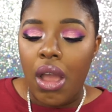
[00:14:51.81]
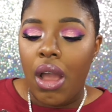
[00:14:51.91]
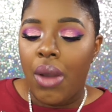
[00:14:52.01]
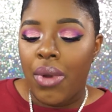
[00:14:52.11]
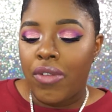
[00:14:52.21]

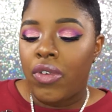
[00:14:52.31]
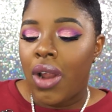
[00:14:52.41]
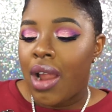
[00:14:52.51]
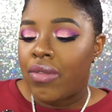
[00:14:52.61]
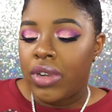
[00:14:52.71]

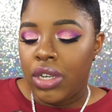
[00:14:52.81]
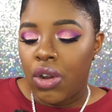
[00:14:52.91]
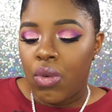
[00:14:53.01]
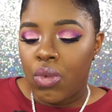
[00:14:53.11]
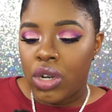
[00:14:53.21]
However, I really
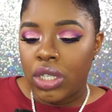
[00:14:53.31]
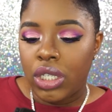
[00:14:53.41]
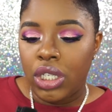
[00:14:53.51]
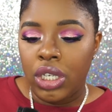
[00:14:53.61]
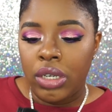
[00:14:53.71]
don't want
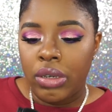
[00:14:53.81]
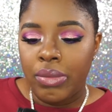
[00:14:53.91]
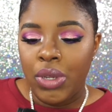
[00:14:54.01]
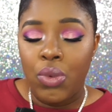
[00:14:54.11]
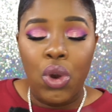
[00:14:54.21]
to
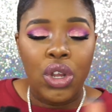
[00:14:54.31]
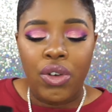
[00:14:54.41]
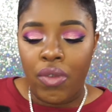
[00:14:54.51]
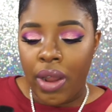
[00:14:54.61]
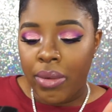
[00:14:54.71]
be walking
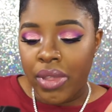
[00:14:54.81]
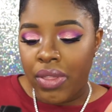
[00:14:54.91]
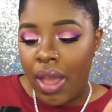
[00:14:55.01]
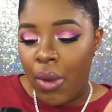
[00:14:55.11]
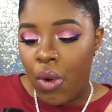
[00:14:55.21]
around with
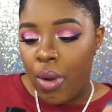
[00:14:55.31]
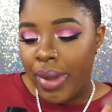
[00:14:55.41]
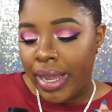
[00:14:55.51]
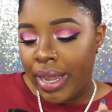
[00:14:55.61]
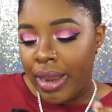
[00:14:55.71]
that on
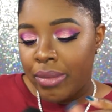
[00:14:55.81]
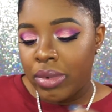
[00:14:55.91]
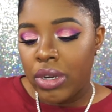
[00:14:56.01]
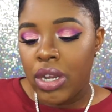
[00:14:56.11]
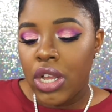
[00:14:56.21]
my
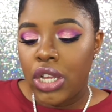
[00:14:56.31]
camera.